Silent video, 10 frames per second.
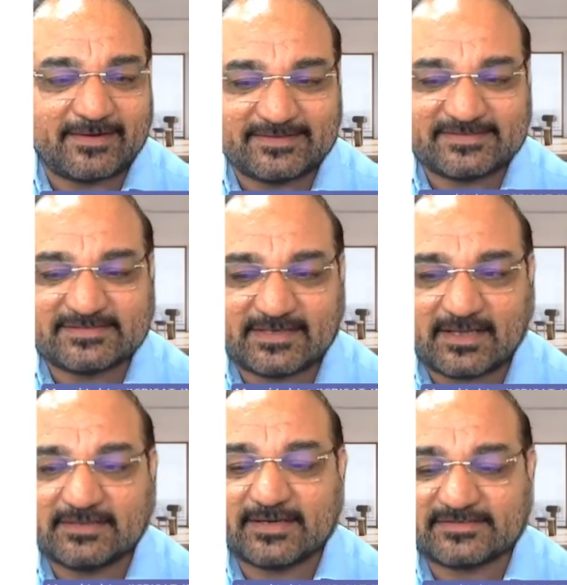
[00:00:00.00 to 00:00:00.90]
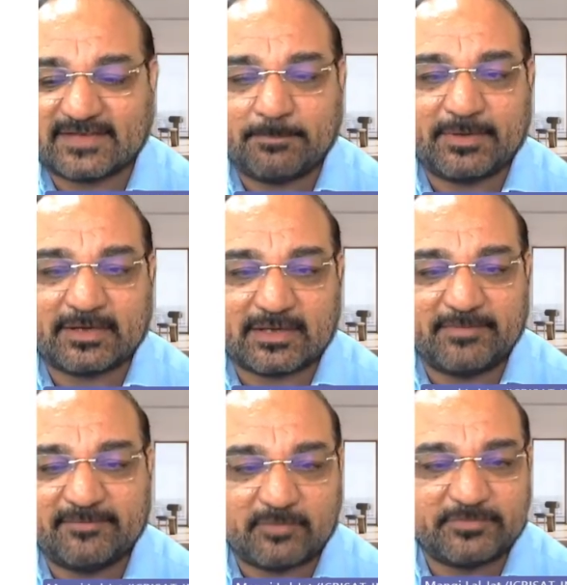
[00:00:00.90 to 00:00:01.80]
and this is another example
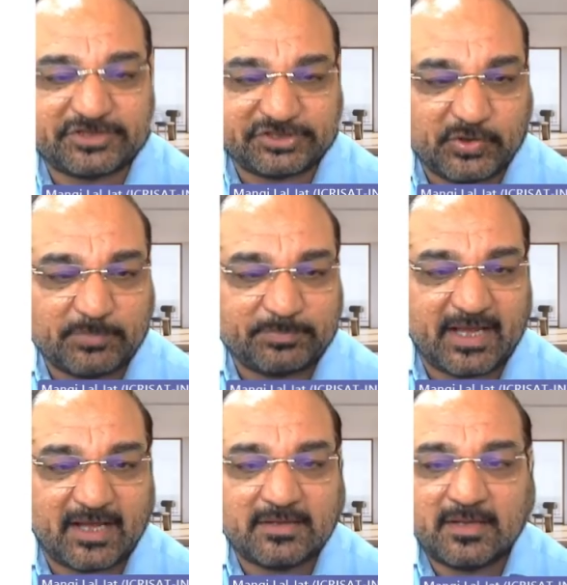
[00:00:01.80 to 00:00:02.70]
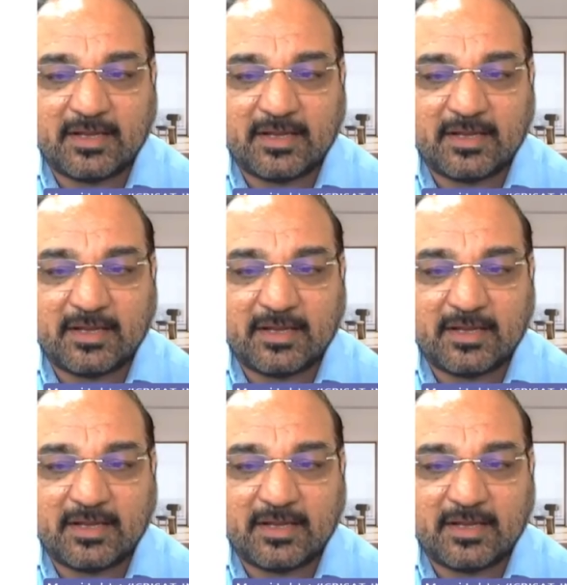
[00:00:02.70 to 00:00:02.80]
coming from Ethiopia,